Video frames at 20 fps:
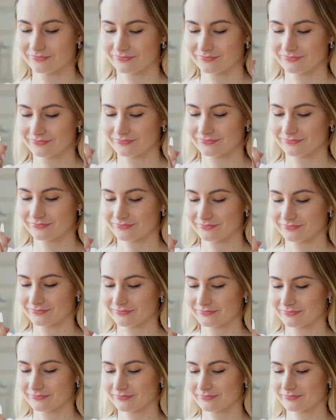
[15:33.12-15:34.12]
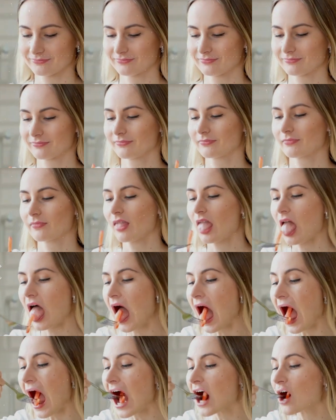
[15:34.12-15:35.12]
plant foods. Plant
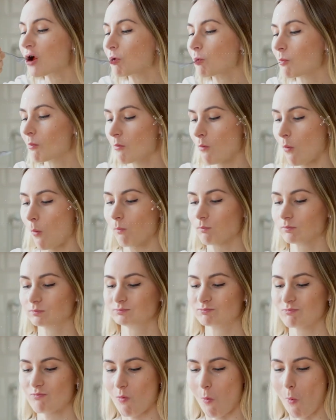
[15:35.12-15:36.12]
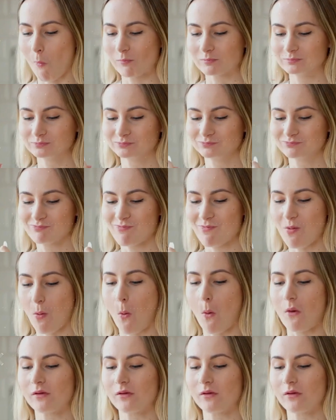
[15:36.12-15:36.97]
foods sweep the colon.